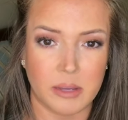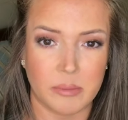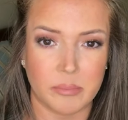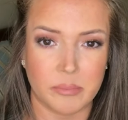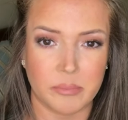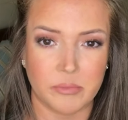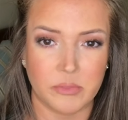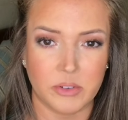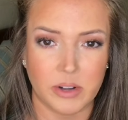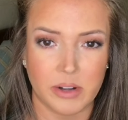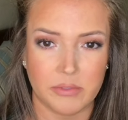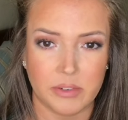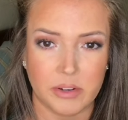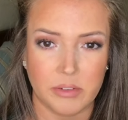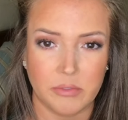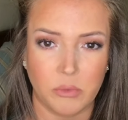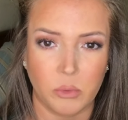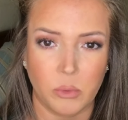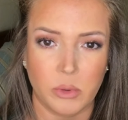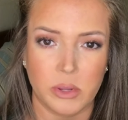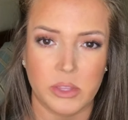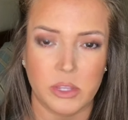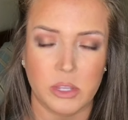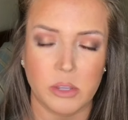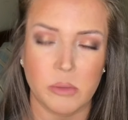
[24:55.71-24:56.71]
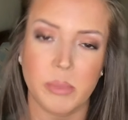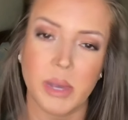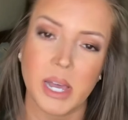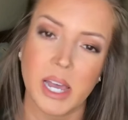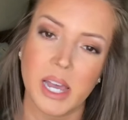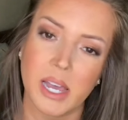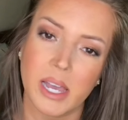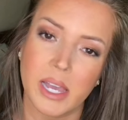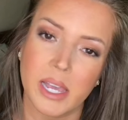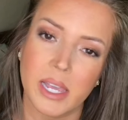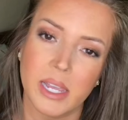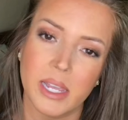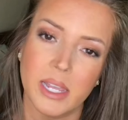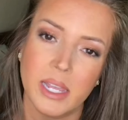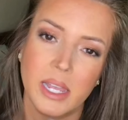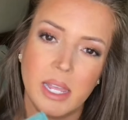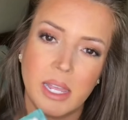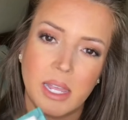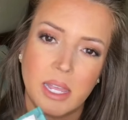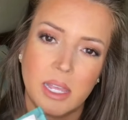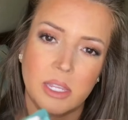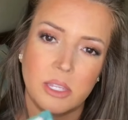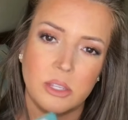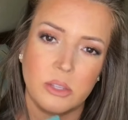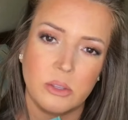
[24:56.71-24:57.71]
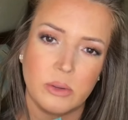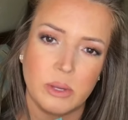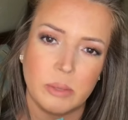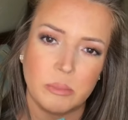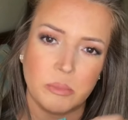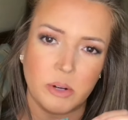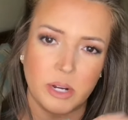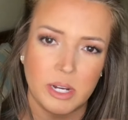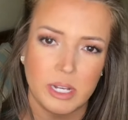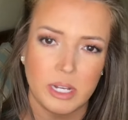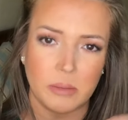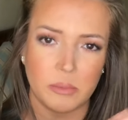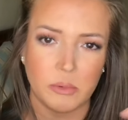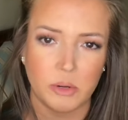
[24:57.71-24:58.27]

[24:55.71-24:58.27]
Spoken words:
For every 4 that you buy, you upgrade.